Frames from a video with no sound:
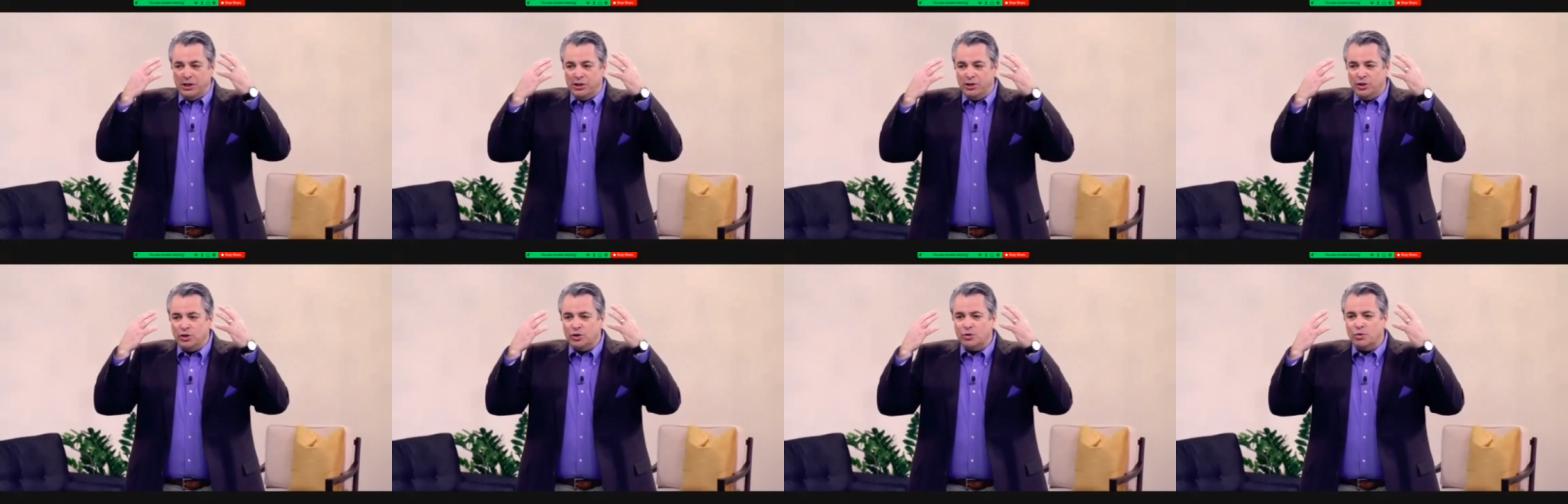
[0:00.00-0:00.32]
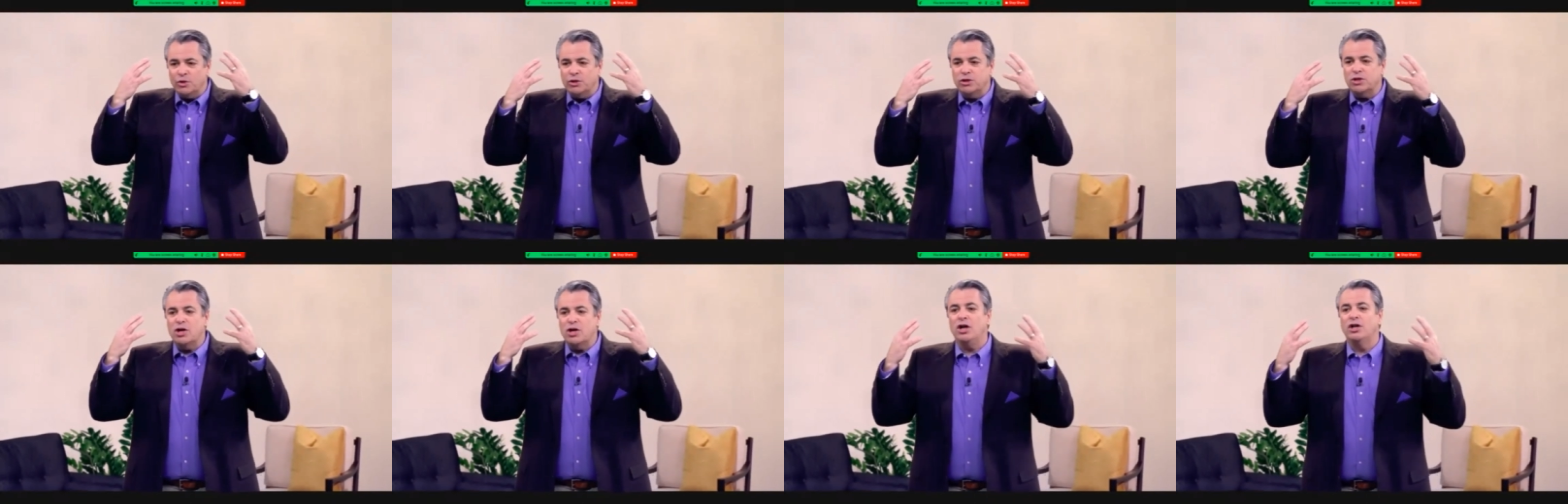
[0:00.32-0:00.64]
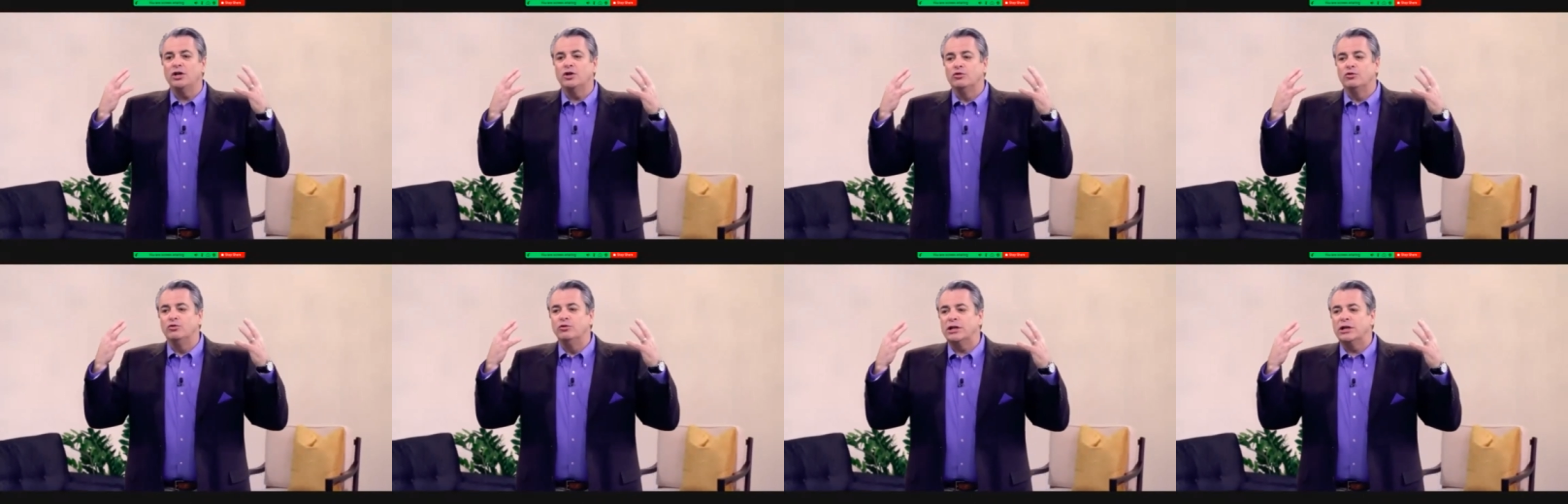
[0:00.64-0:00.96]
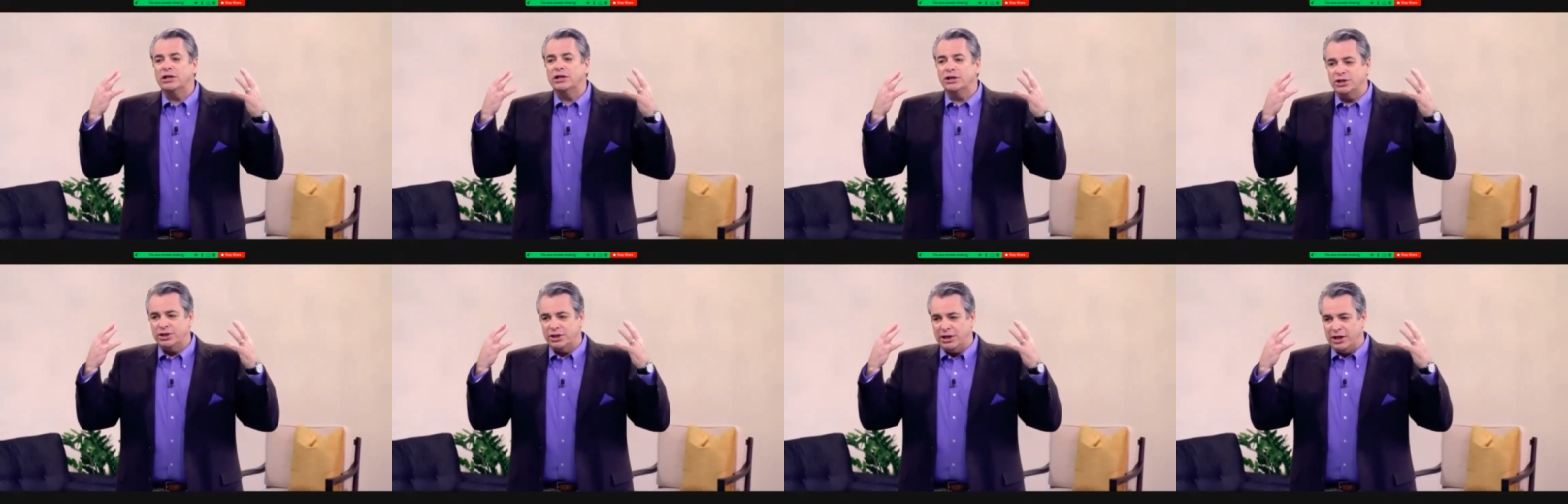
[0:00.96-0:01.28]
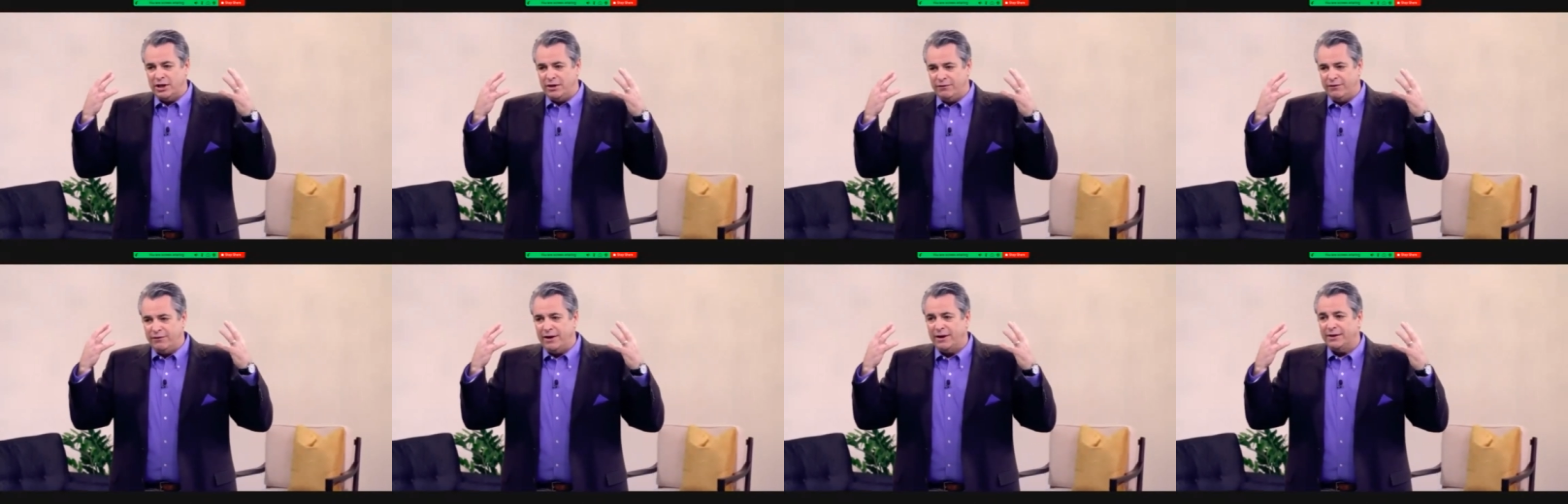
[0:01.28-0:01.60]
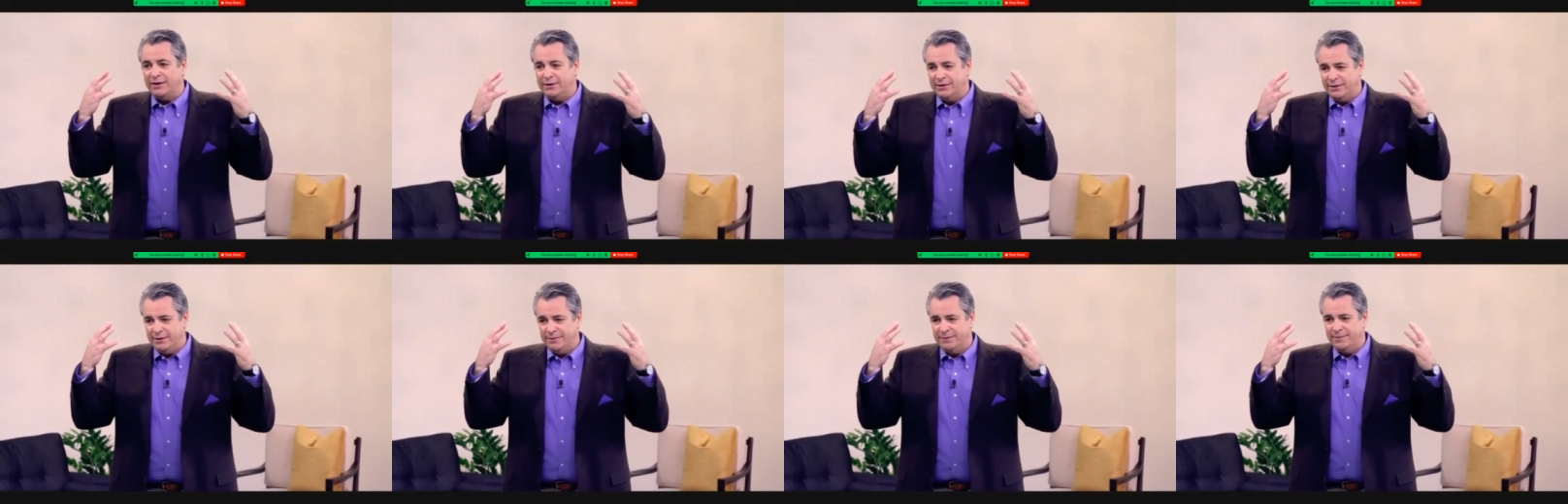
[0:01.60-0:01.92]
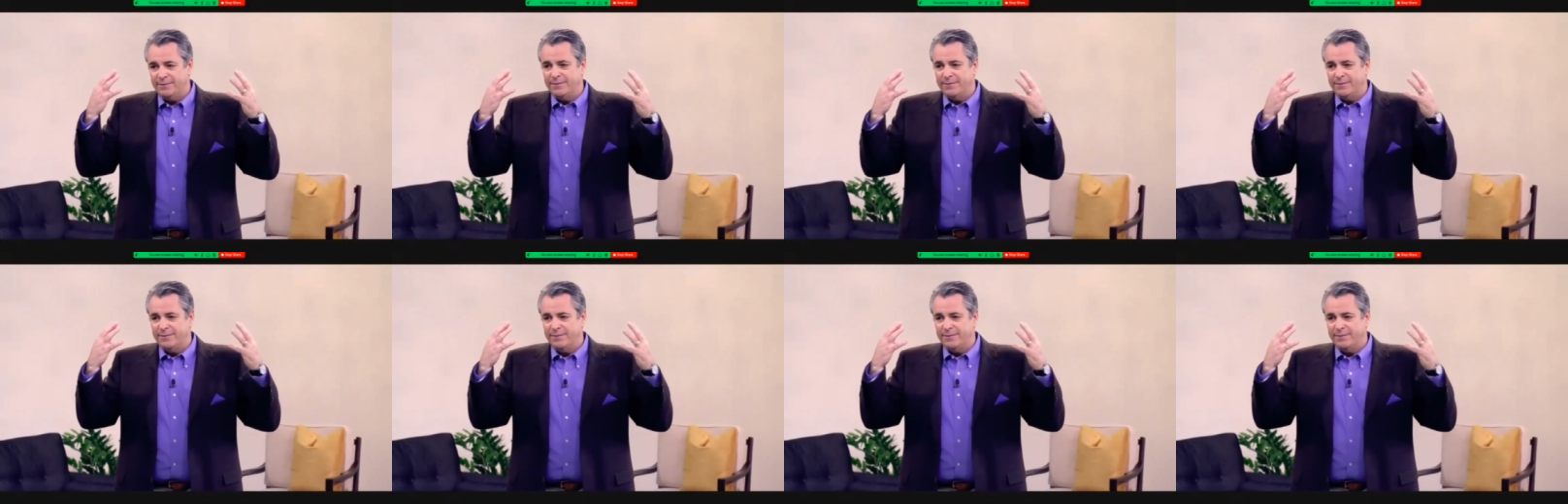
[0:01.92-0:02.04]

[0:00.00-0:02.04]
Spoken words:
it does what's called a ricochet effect.